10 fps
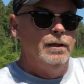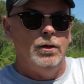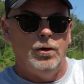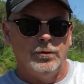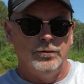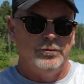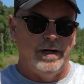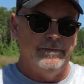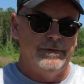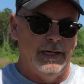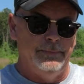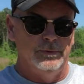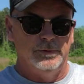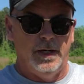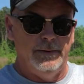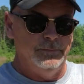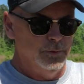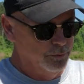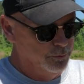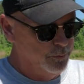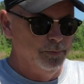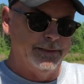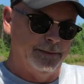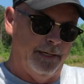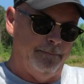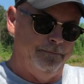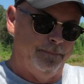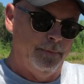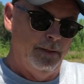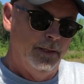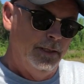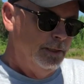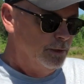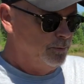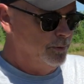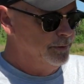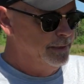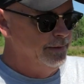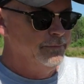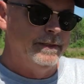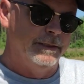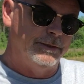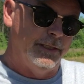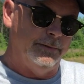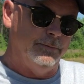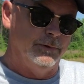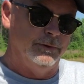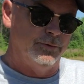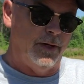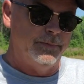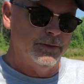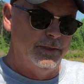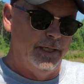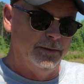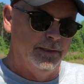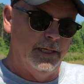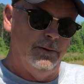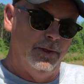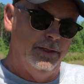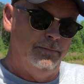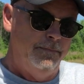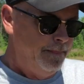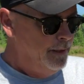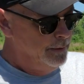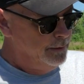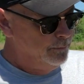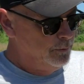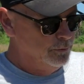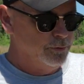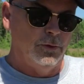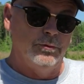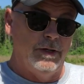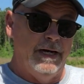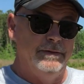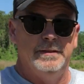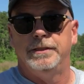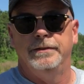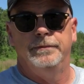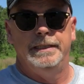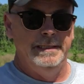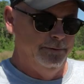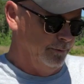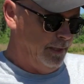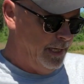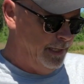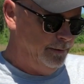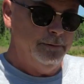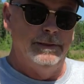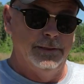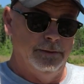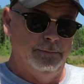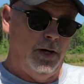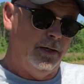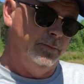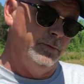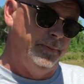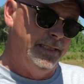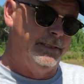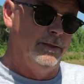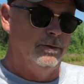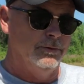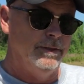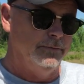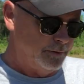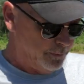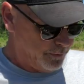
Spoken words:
a hardened drive cap on top or you'll split that. So we're going to get everything set. We're going to drop this down in that well, and we're going to start driving and see if we either A, get to the bottom, or B, kill ourselves in the